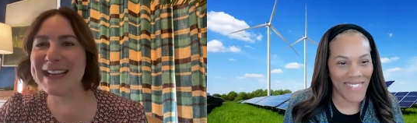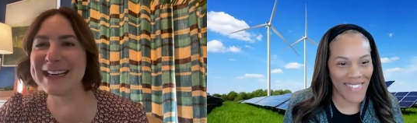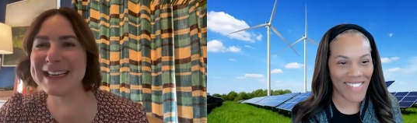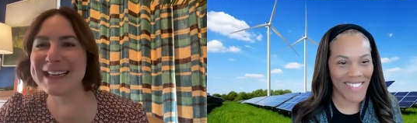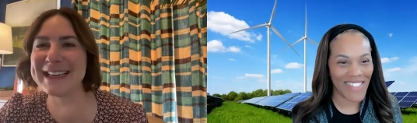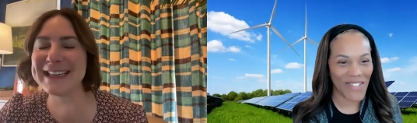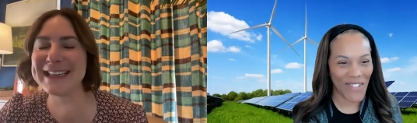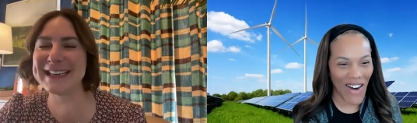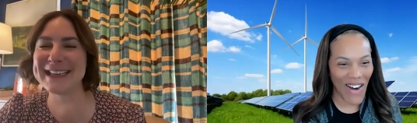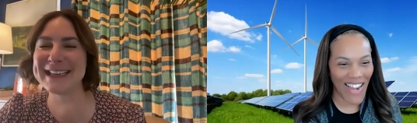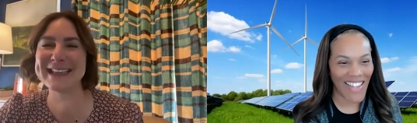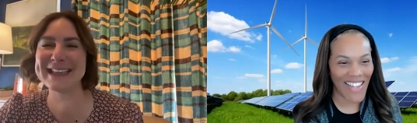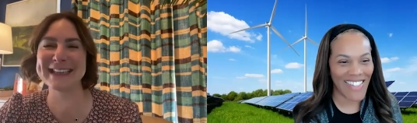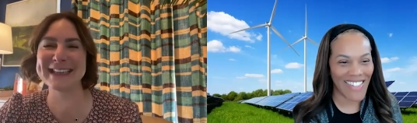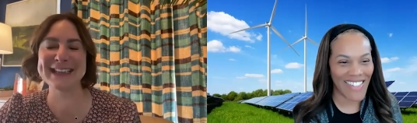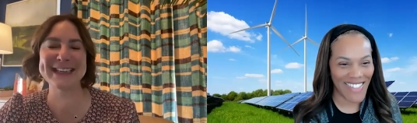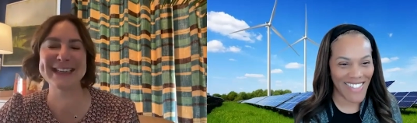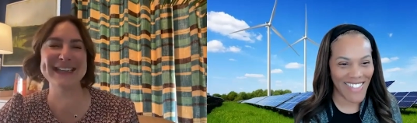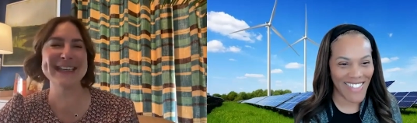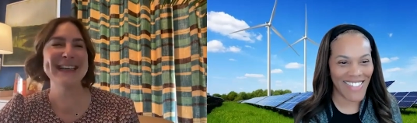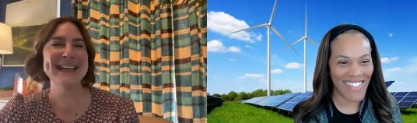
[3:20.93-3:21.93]

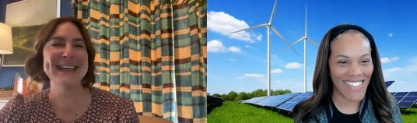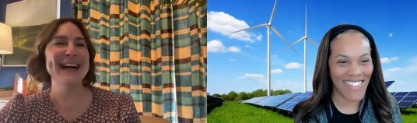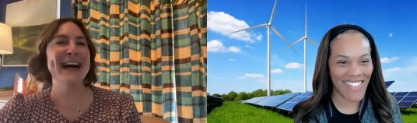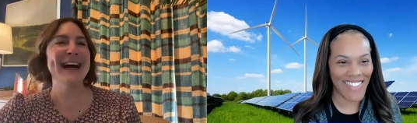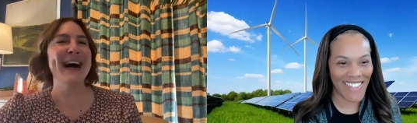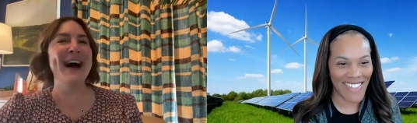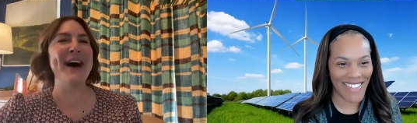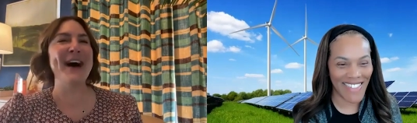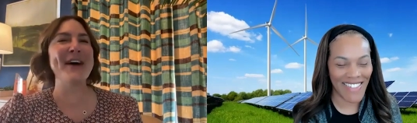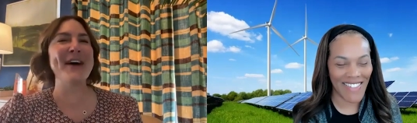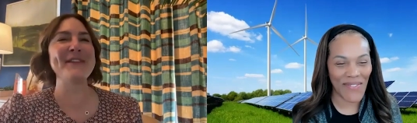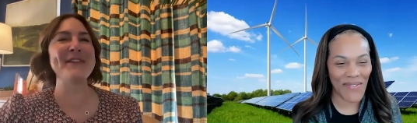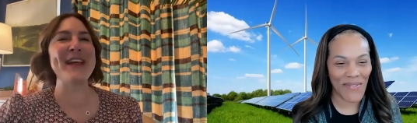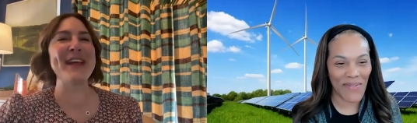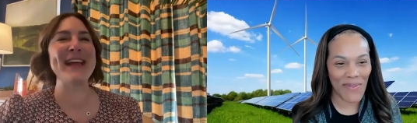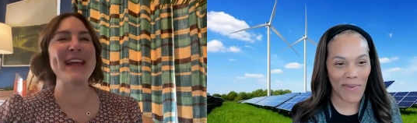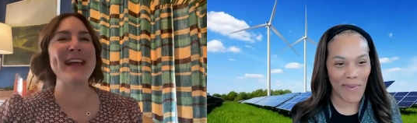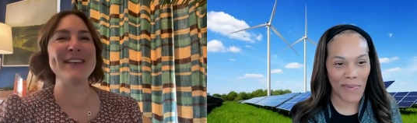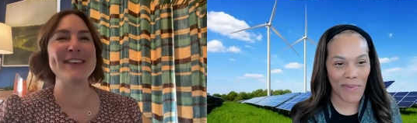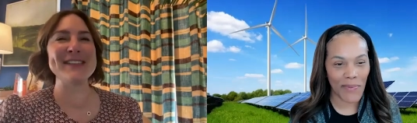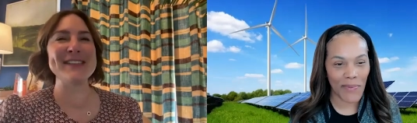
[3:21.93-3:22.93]
Speaker 1: um,
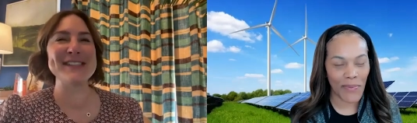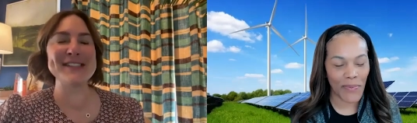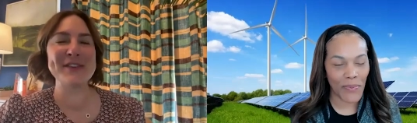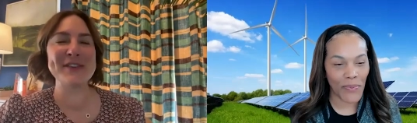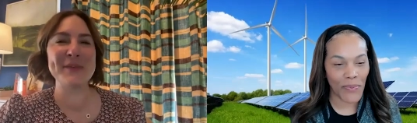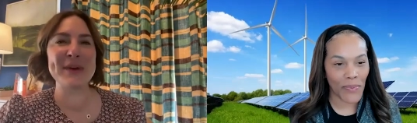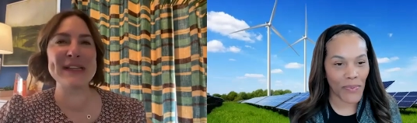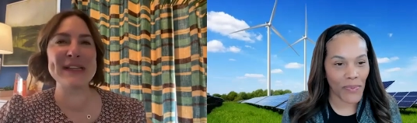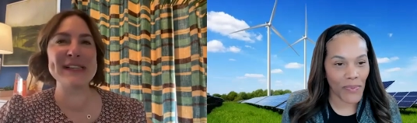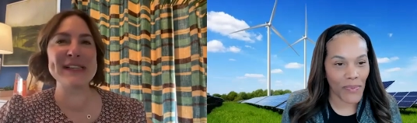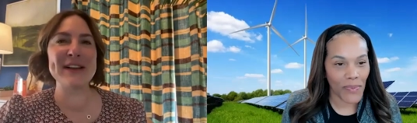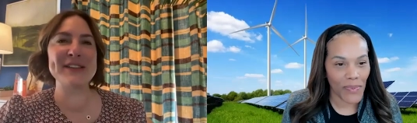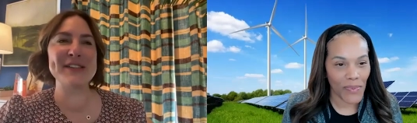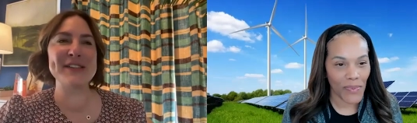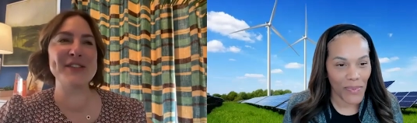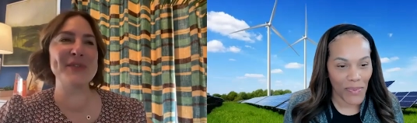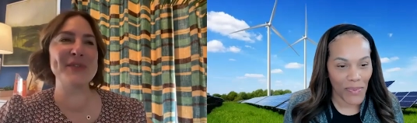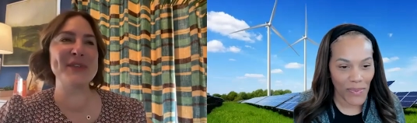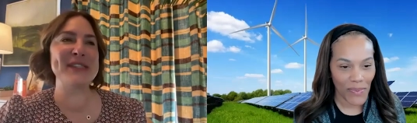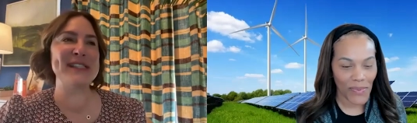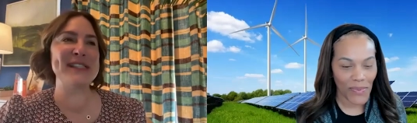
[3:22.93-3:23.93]
and also went on
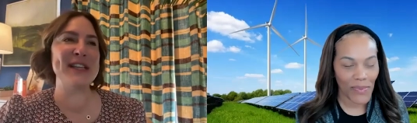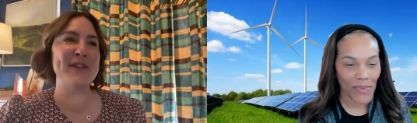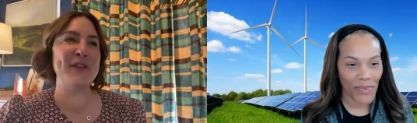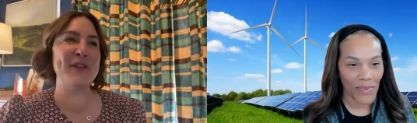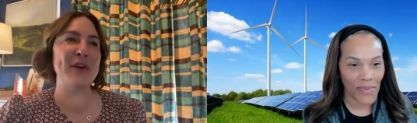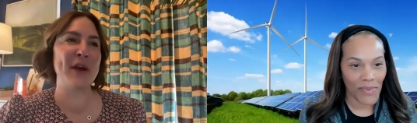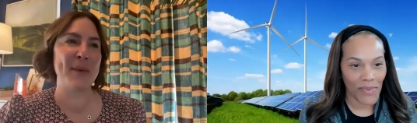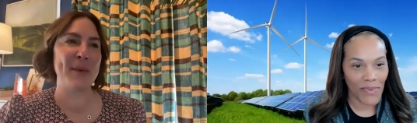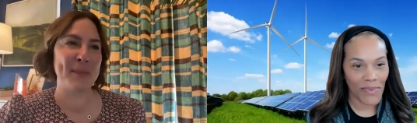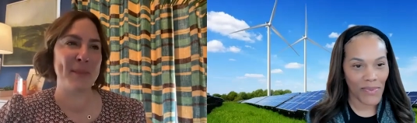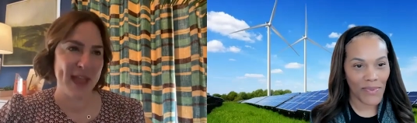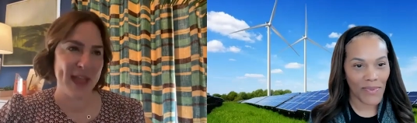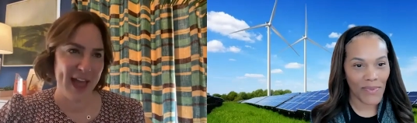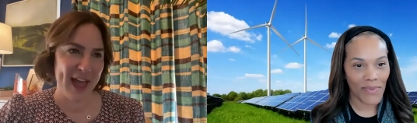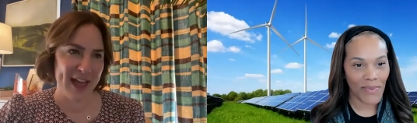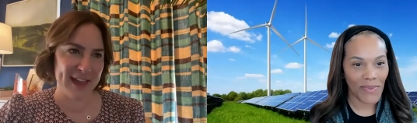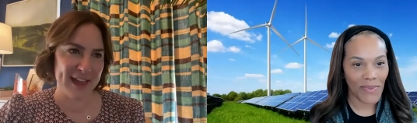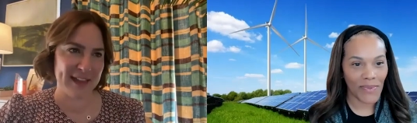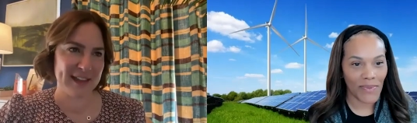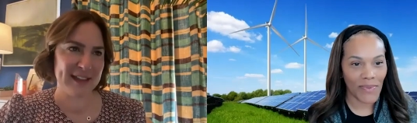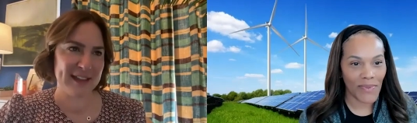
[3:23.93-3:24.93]
to receive your
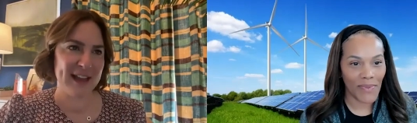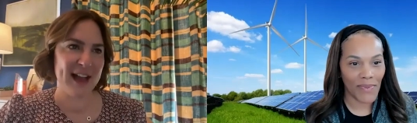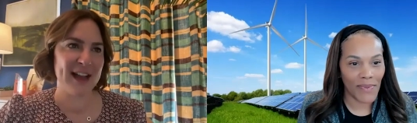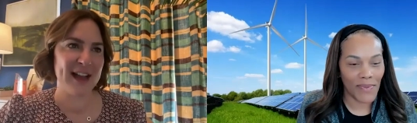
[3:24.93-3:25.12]
MBA.